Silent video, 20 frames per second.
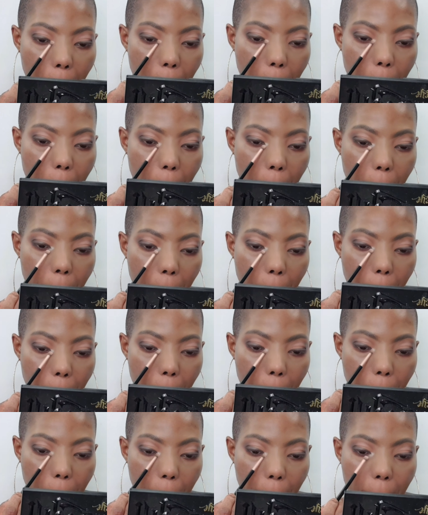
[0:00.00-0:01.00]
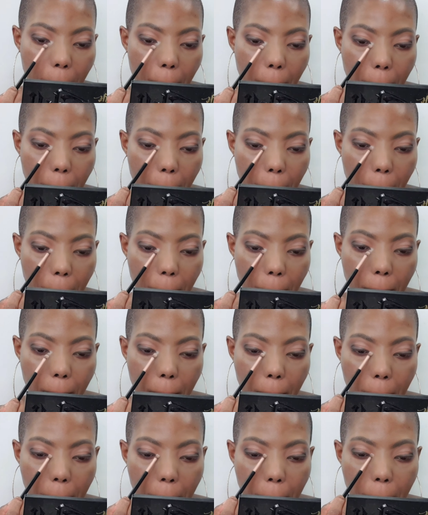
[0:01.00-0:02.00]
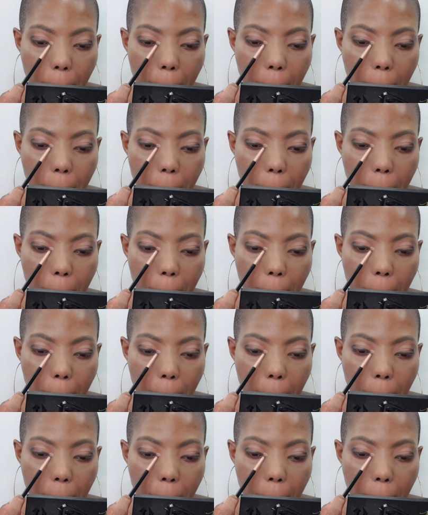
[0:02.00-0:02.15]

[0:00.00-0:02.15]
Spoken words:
I want to take this look to another level, so